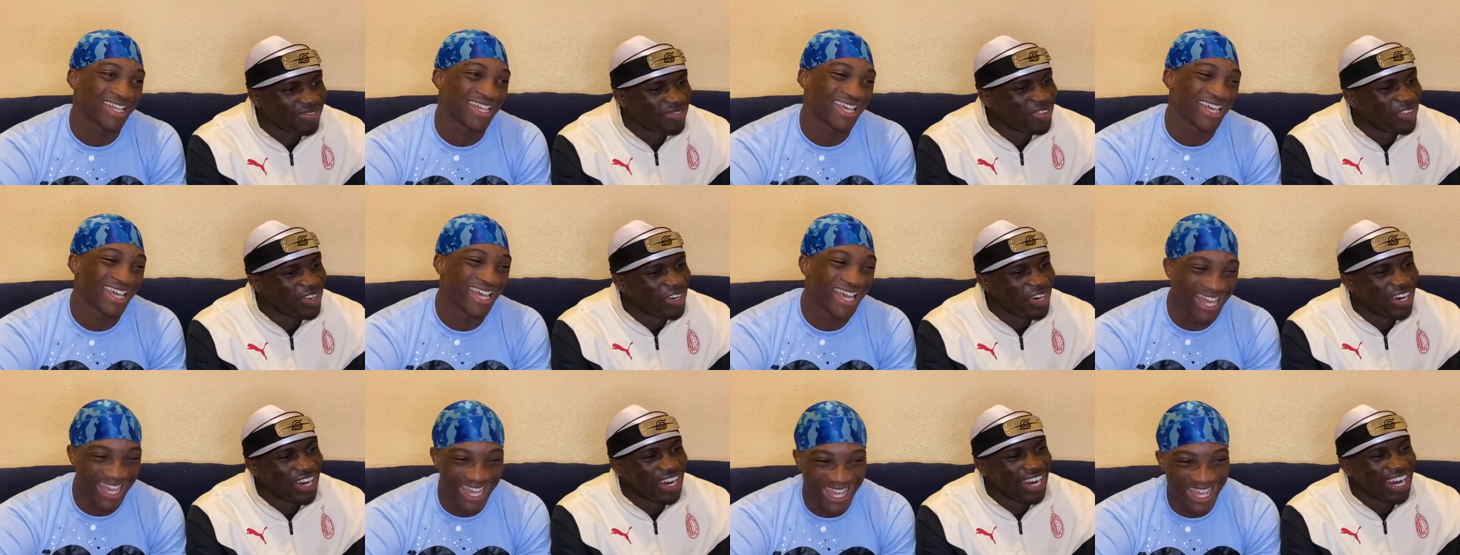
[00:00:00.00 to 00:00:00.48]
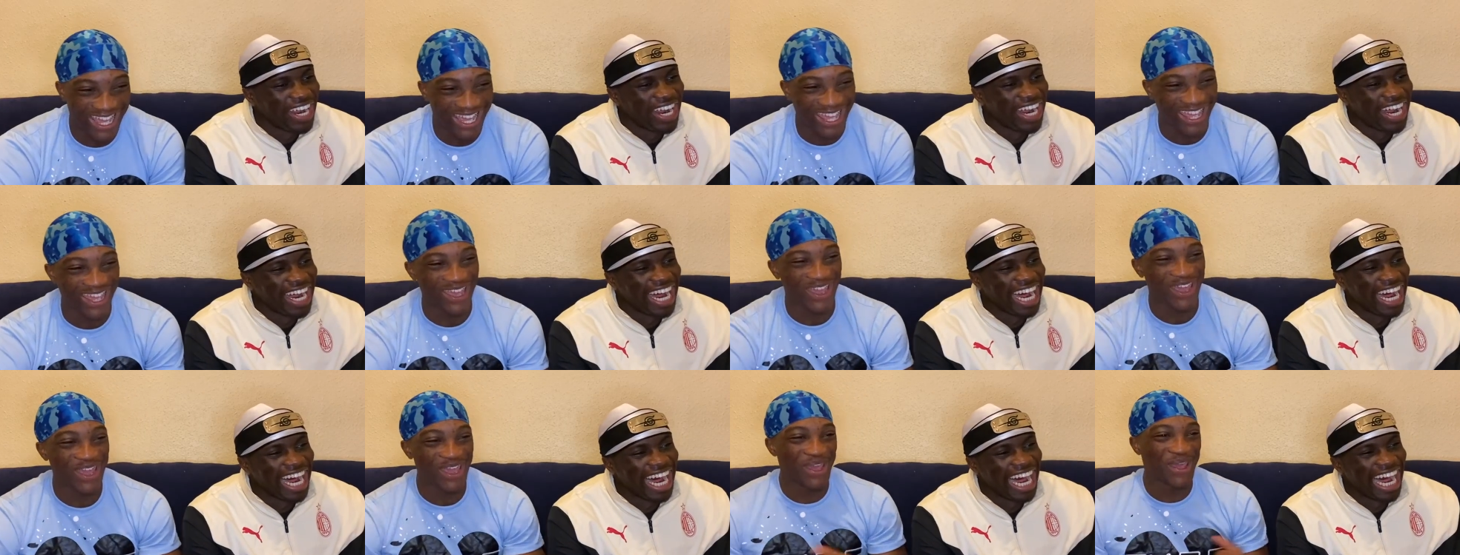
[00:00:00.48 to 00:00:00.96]

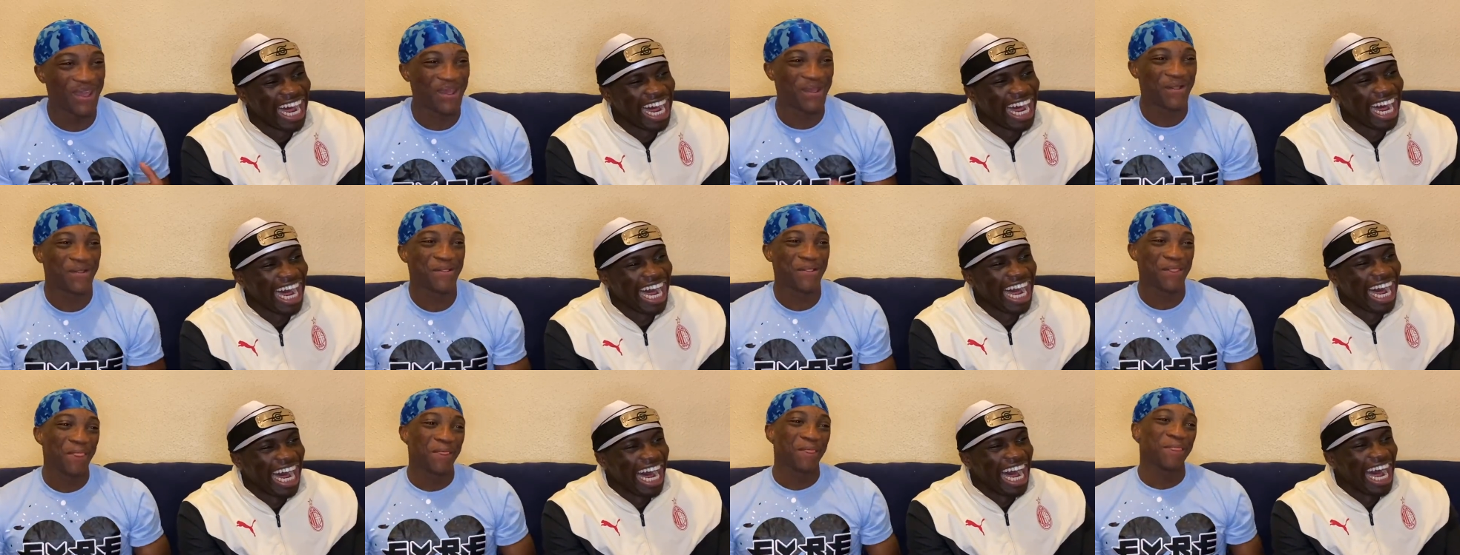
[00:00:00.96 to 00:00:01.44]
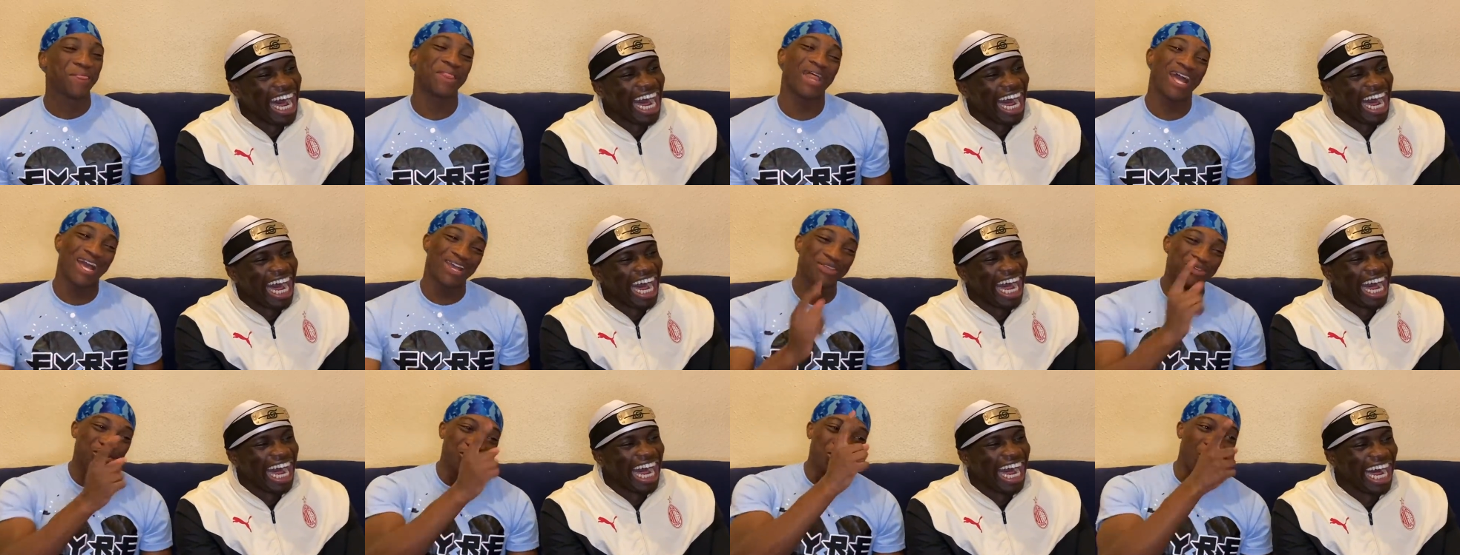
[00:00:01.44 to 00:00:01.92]
Speaker 1: Yeah. Now
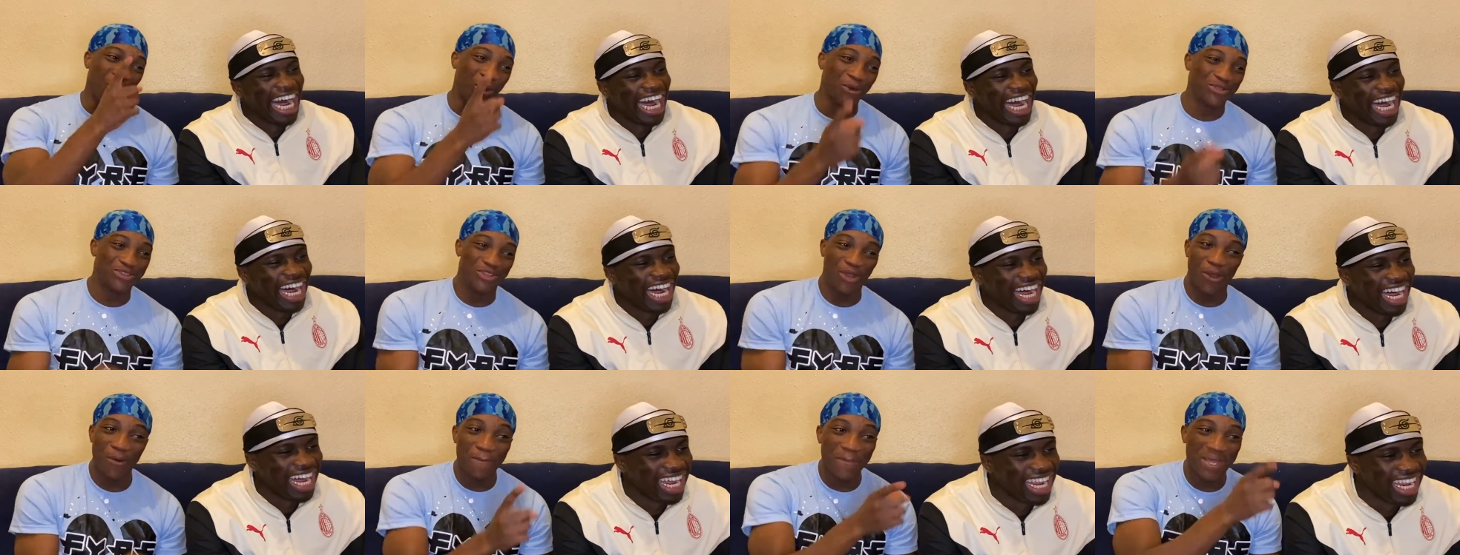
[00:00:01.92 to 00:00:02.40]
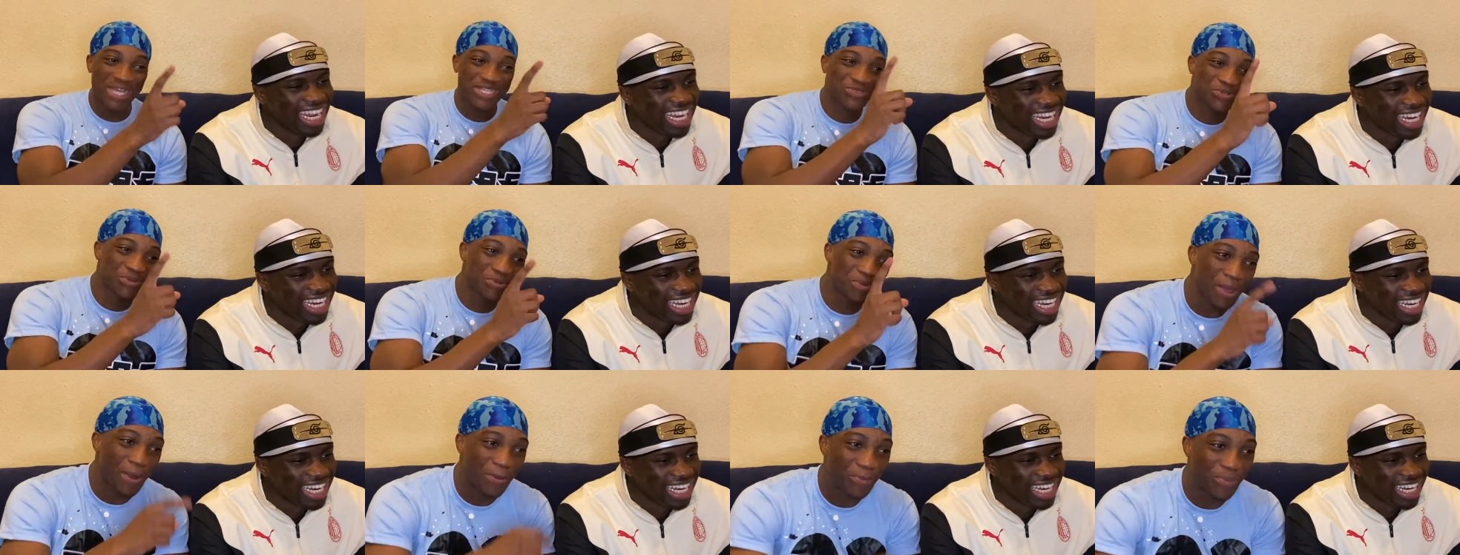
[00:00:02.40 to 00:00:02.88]
you know. Don't mess with
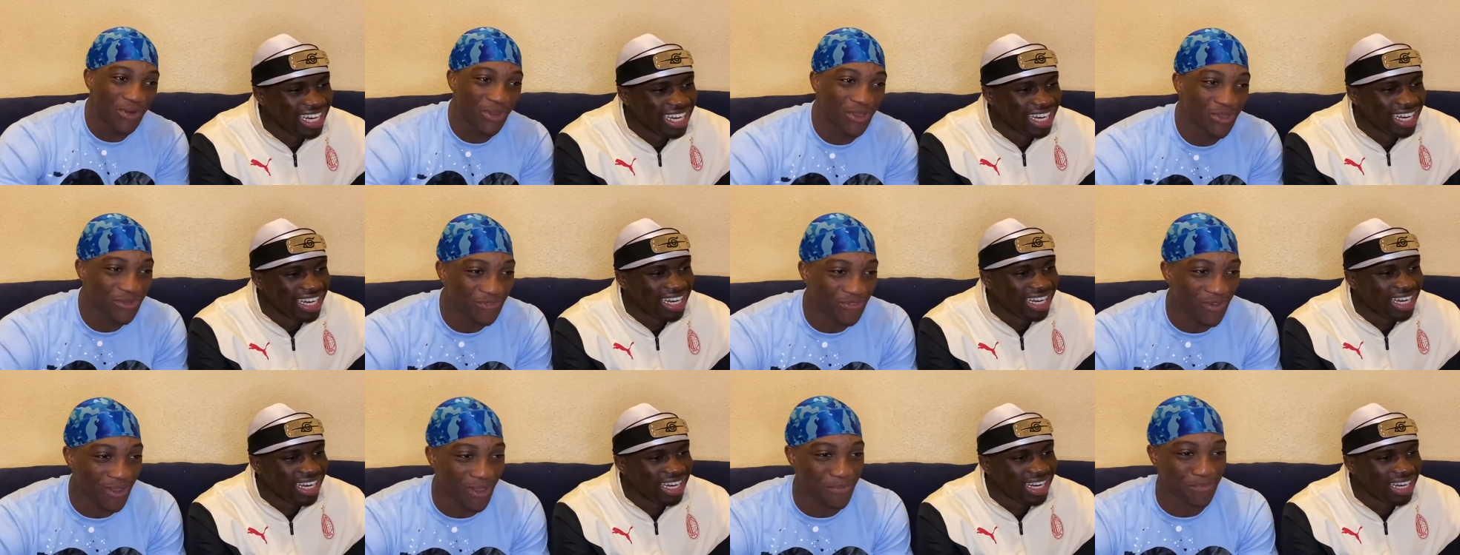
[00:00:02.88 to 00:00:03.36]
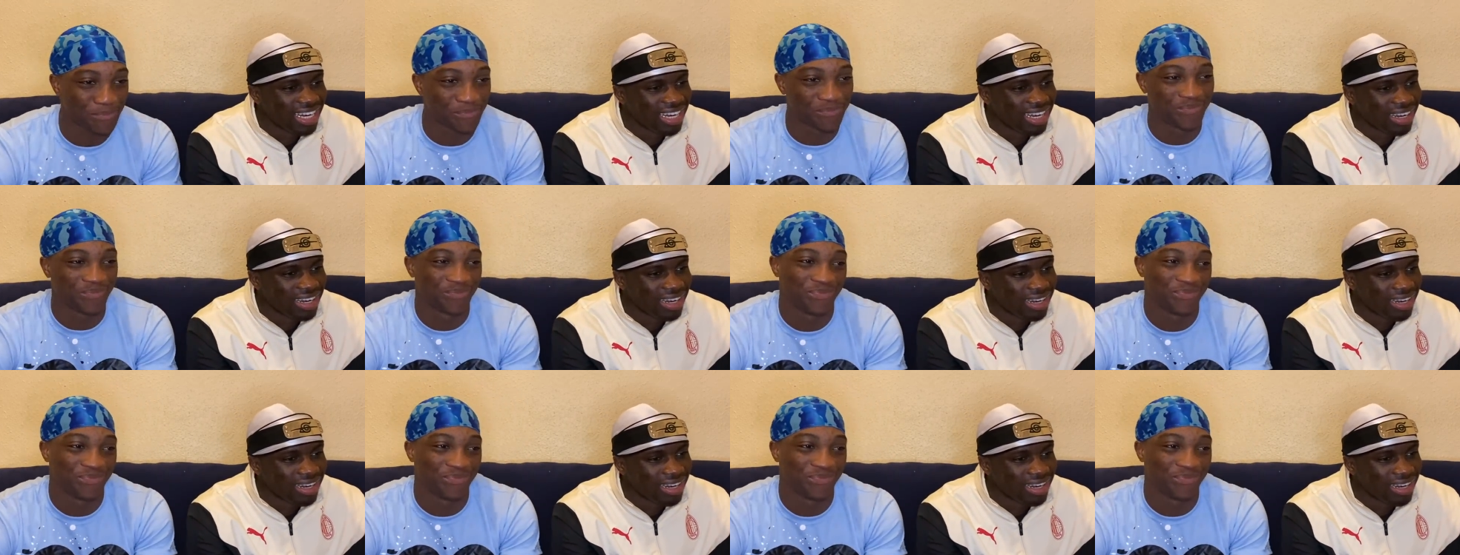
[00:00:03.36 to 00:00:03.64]
my boy, fam.